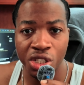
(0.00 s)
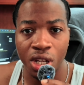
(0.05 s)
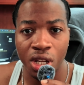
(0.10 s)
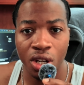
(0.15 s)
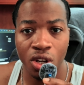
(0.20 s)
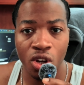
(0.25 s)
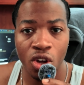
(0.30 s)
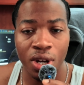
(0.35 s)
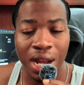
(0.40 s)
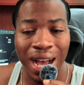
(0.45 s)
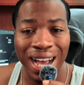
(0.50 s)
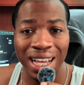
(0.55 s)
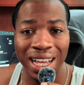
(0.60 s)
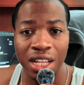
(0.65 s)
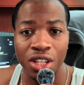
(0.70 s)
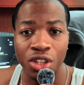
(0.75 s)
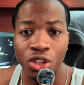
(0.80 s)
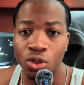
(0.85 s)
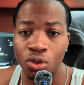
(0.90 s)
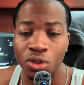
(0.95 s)
stuck on i
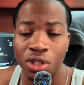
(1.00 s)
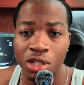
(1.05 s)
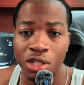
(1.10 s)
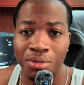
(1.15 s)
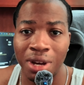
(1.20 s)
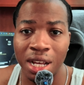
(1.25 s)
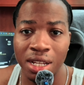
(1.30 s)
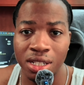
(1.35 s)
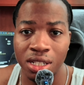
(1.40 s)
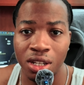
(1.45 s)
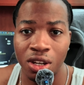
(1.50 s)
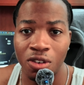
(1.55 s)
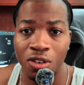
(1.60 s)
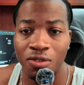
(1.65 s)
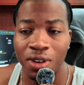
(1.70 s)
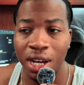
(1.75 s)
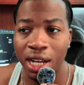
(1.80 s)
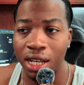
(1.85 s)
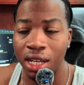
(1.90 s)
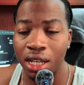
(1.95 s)
can do this
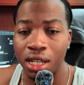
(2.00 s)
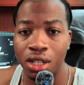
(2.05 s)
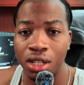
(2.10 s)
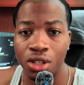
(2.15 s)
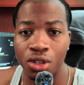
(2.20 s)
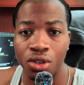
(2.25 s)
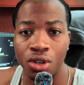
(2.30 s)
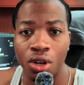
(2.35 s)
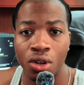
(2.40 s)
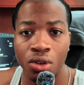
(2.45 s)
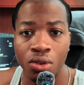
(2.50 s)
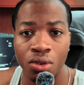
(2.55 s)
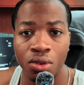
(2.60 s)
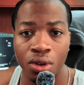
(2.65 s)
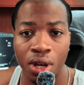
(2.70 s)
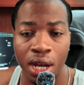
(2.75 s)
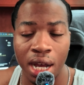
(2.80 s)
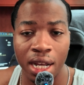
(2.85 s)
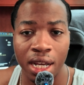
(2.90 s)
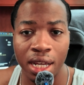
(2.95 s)
myself i can you know
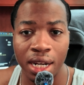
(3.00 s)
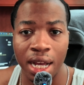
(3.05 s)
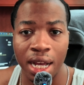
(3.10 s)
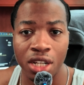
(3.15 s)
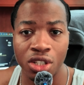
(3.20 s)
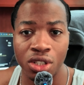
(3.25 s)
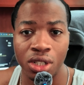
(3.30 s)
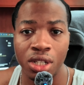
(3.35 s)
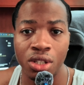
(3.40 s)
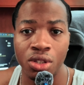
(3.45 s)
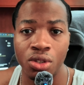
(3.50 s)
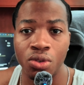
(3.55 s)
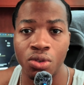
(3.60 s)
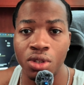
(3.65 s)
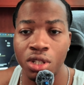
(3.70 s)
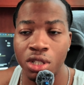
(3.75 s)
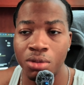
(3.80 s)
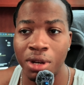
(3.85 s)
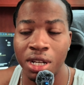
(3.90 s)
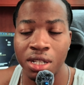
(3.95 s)
i can actually
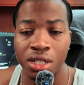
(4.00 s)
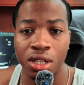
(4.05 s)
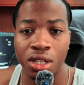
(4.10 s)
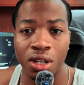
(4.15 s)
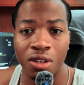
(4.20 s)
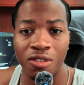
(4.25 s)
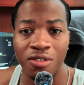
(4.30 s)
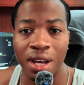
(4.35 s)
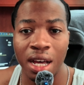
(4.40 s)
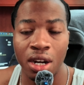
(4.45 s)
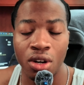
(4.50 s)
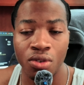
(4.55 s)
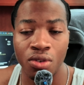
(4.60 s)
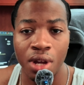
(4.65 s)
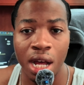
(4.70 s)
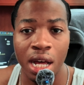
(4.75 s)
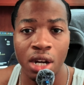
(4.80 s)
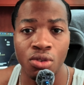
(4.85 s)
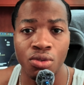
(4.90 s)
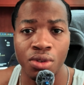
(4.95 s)
do this myself i
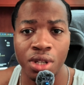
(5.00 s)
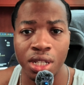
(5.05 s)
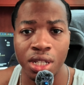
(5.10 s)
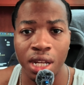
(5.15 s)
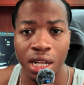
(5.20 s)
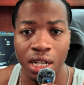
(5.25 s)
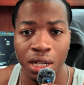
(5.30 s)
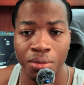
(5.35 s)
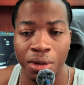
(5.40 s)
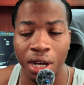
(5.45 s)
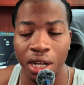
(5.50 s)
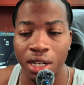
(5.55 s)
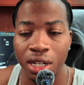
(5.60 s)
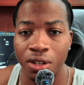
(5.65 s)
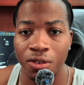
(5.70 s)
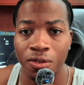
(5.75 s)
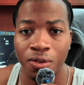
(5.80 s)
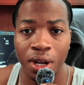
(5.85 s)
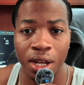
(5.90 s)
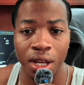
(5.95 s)
don't i don't need anybody
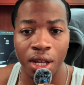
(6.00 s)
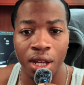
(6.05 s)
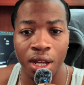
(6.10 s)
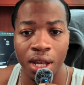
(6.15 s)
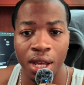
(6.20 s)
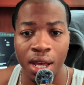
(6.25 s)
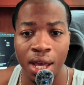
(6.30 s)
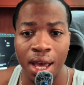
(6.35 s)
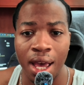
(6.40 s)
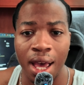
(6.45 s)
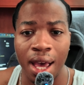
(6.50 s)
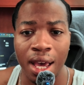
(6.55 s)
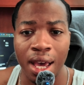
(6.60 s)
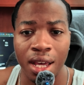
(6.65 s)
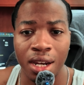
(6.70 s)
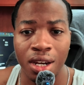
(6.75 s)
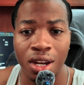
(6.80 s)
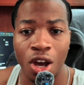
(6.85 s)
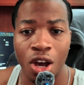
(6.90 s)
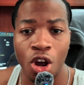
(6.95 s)
right
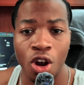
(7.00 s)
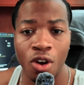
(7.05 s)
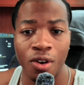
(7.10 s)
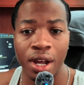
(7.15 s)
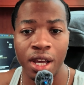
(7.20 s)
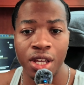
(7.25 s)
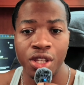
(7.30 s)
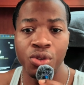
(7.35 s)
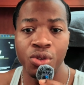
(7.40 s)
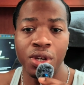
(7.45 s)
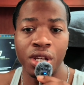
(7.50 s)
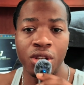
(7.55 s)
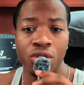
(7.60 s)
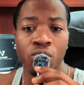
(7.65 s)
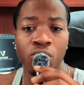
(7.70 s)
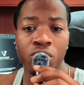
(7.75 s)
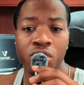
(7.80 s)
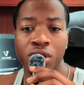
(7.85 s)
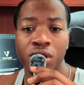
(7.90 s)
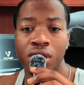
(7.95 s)
and all right you can
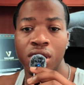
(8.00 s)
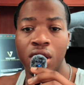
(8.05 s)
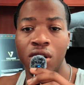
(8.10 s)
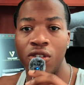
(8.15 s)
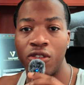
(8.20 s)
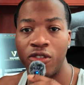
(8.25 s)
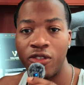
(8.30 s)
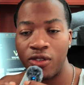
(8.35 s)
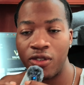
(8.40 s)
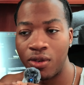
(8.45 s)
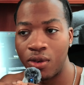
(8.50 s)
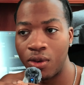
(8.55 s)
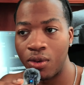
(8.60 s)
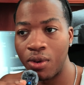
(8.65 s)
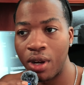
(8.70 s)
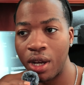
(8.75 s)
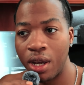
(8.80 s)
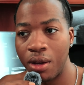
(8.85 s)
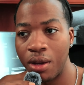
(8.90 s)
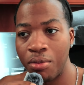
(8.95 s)
do it yourself
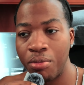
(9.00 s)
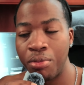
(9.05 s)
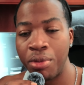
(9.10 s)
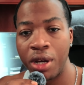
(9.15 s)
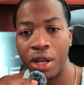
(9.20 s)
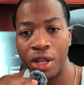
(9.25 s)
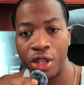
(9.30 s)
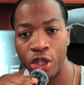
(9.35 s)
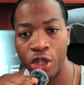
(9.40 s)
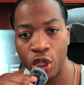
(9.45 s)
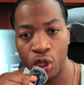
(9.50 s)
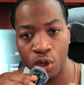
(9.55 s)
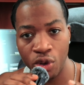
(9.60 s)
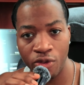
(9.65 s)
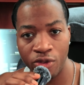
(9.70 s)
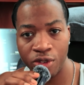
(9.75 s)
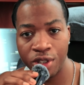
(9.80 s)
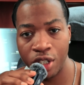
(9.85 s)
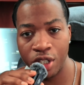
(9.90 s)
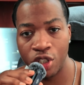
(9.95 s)
right? But
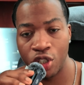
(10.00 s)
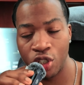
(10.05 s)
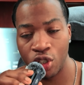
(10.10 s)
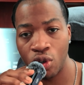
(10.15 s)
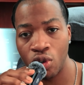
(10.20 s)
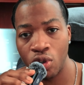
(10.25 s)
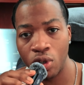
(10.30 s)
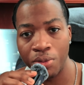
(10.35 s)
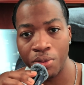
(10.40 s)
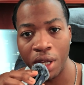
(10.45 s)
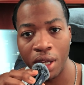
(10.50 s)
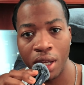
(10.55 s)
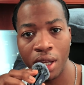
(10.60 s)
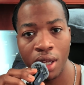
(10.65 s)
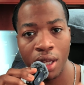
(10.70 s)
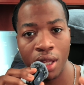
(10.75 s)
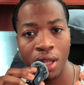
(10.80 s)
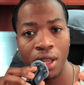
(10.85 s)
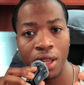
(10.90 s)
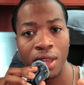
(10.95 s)
you've just showed
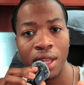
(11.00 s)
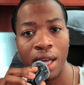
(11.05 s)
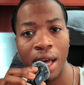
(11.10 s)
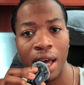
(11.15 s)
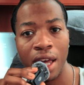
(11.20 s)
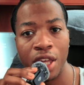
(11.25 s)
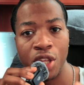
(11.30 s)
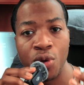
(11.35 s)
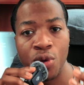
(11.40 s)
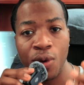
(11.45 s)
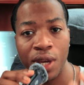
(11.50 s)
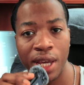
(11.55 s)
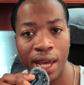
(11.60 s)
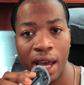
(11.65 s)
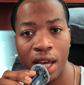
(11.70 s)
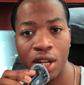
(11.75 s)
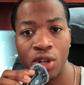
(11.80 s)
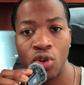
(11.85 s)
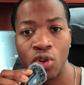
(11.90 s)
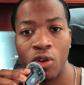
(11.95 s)
me that you
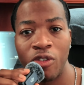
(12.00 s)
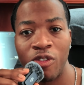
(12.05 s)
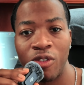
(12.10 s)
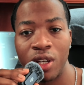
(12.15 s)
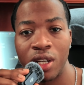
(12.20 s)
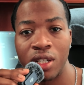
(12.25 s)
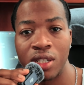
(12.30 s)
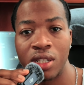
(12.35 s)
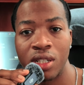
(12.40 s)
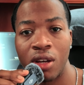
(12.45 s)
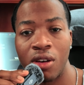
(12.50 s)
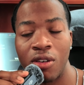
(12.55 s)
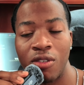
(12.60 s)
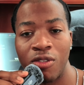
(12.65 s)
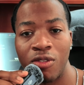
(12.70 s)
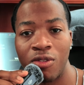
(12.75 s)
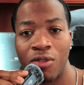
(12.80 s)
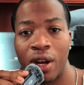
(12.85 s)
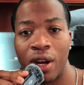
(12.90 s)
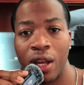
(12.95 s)
can't do it for
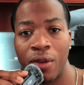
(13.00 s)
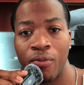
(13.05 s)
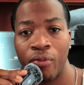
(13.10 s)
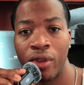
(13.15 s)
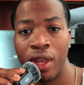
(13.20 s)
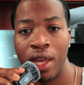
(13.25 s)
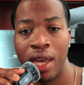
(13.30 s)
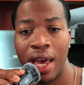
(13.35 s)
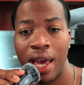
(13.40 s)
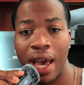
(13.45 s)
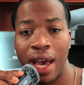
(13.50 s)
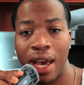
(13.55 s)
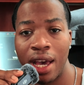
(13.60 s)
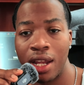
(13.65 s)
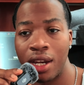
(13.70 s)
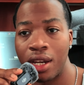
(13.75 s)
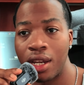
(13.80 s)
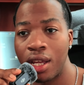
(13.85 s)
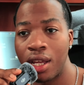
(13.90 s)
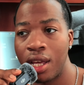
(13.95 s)
yourself, right?
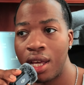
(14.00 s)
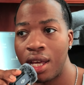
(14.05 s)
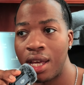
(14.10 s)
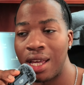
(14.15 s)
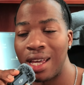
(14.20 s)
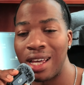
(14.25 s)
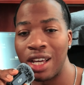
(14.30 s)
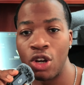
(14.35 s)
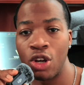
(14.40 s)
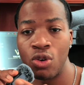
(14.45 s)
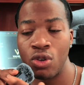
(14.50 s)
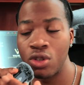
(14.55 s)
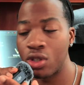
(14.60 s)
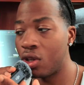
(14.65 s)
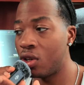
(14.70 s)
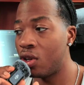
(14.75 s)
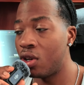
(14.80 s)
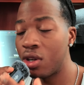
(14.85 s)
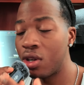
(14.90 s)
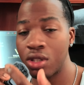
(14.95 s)
And it goes
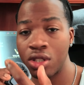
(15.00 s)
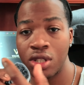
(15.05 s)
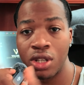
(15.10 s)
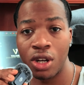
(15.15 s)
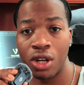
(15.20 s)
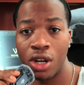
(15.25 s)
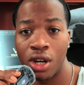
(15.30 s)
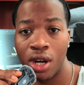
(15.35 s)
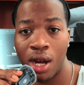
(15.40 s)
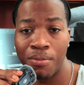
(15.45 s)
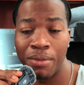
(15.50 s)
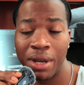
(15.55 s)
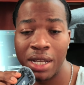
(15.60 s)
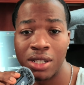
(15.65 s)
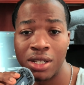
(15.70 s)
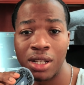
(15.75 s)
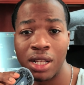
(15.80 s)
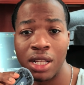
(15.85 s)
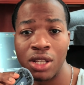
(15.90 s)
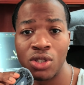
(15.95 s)
along to her. I'm
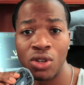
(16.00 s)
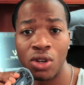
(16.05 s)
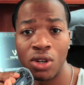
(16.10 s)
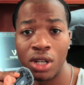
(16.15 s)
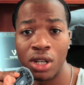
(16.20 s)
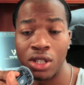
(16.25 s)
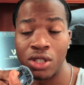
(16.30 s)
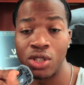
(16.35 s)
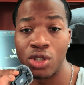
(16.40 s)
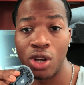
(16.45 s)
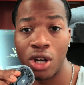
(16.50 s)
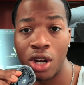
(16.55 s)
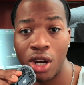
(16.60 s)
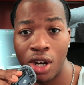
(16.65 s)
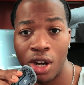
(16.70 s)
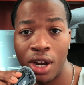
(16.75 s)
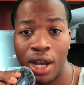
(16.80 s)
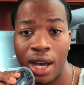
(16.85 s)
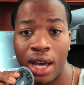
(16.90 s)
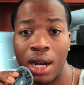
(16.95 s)
basically talking to
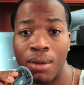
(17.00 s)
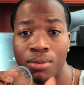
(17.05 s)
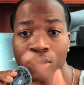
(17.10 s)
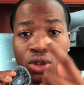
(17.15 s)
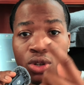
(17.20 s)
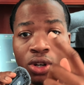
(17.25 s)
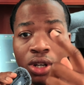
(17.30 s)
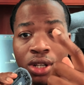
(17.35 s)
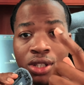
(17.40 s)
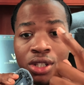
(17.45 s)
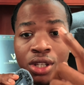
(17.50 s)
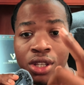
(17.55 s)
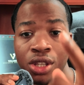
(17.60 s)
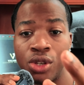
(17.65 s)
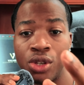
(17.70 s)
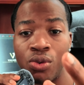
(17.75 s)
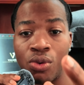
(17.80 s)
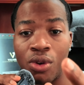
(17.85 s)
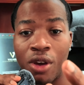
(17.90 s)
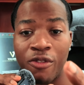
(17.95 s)
her and I'm talking to
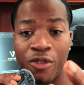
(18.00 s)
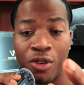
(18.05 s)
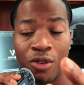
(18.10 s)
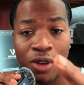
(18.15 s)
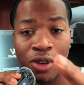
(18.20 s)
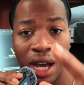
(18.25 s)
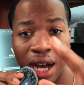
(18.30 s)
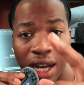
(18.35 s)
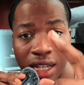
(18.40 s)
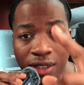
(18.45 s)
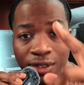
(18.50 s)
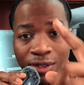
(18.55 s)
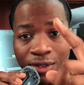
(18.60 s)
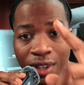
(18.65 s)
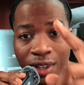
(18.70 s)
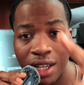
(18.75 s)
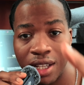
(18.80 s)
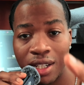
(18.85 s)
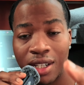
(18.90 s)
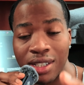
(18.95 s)
you. If you guys
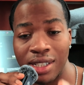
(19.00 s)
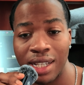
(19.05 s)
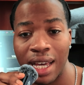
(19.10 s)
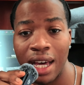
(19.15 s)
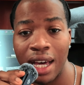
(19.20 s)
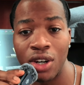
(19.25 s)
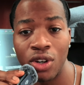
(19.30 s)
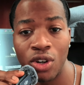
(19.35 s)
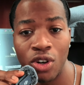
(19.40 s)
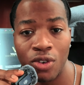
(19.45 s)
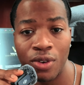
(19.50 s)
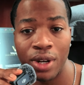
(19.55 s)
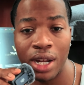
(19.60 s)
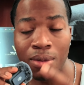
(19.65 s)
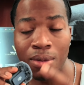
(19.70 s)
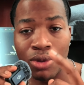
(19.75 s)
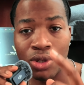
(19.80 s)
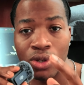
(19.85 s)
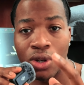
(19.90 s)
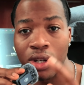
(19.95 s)
fit in this category,
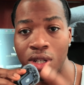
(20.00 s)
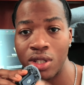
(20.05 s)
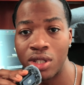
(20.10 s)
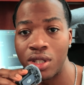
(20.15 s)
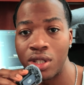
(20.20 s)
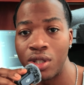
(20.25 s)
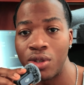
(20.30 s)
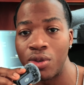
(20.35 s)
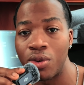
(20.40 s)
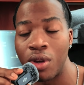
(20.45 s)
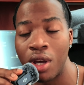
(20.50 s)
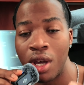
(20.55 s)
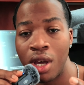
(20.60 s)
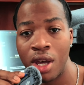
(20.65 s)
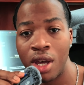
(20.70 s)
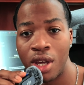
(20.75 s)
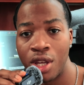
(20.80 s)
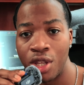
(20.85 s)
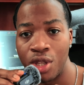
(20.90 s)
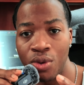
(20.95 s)
I'm talking to you.
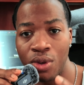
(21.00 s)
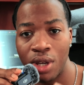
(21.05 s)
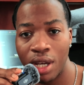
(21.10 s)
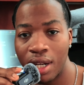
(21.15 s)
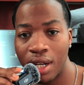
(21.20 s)
You